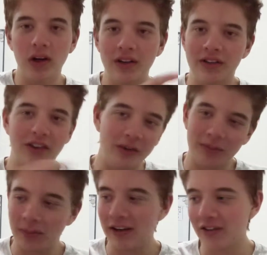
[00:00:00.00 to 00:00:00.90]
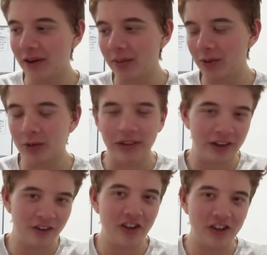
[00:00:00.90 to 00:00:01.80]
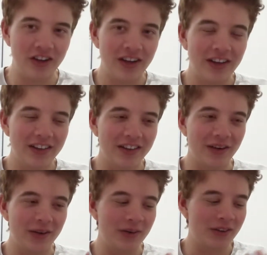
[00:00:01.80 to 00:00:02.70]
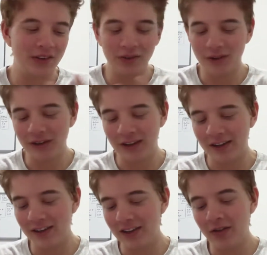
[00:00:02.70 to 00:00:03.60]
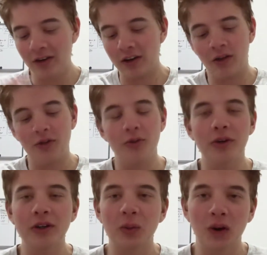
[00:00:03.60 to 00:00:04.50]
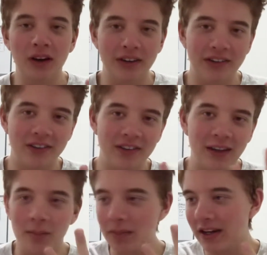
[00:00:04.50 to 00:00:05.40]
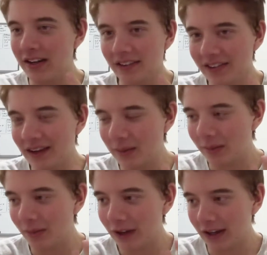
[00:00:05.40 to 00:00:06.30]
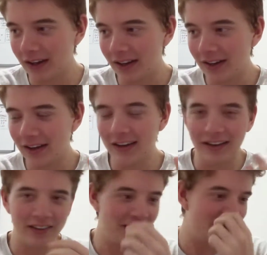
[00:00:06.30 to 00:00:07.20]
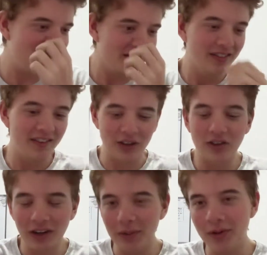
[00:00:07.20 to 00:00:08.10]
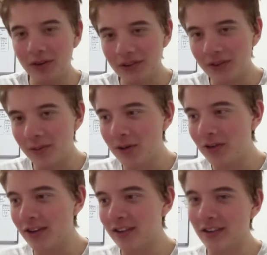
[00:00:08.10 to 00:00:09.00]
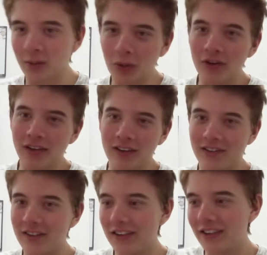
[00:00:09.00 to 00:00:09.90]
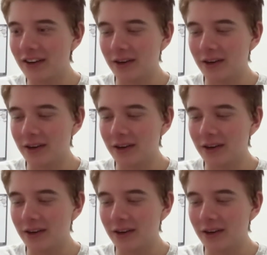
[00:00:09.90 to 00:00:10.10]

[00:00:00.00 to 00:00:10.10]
words don't match up to what they should. So you've got like three words that mean the same thing. And like, so you type in on your computer and it says, what does,